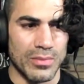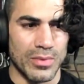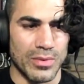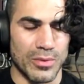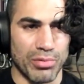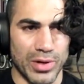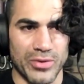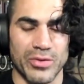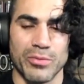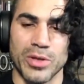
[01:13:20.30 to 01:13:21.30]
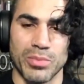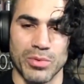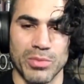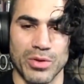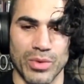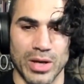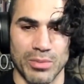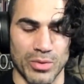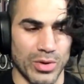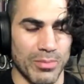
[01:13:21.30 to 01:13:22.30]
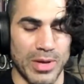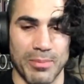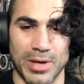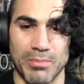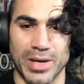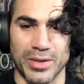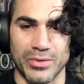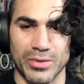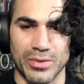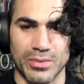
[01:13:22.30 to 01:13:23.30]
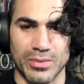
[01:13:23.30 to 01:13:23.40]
the presence of people to be around me when I'm at my best.